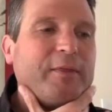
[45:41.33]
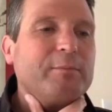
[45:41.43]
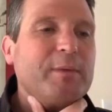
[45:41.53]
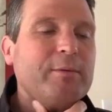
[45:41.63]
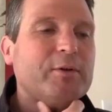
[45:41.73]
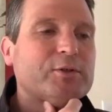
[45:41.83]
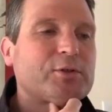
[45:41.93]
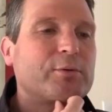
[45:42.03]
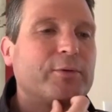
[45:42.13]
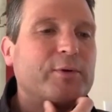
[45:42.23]
maybe there's
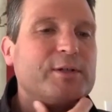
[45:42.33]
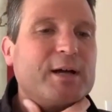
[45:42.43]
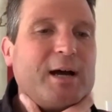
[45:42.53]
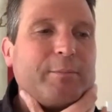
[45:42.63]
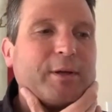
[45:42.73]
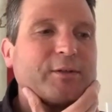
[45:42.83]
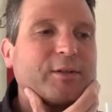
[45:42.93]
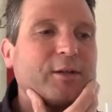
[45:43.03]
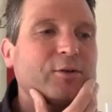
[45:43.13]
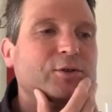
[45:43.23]
2 or 3 topics
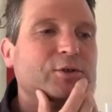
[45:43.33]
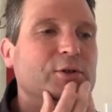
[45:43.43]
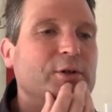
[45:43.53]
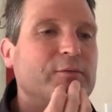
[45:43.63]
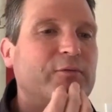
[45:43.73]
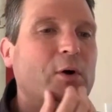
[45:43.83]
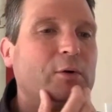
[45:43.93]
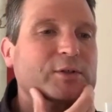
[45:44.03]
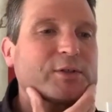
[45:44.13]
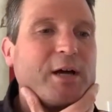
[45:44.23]
that you should
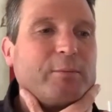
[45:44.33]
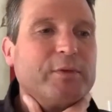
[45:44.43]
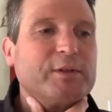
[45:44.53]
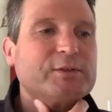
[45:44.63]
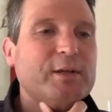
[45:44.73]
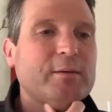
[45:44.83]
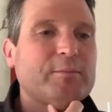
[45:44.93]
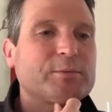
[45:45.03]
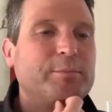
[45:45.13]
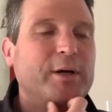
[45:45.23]
focus on with the SIMs,